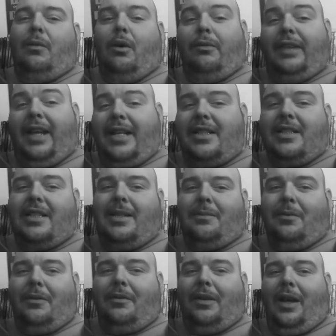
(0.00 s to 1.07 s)
Well, if that's a
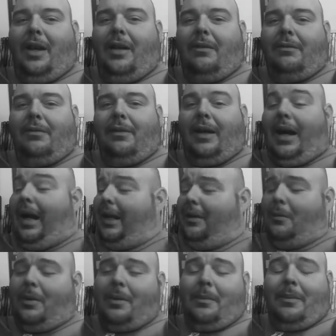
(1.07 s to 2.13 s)
symbol of love, I
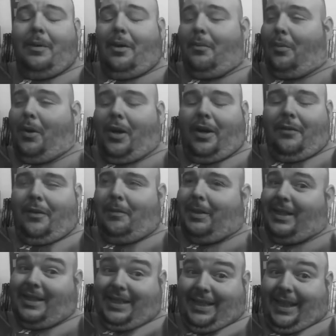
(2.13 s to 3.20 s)
don't want to know a part of it
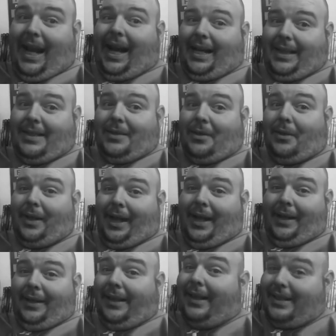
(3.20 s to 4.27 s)
because it dies,
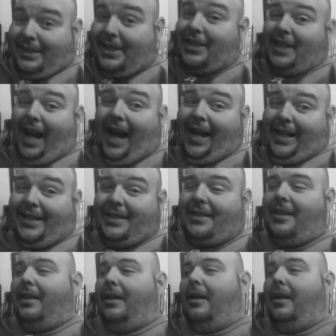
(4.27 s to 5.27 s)
okay? It just dies.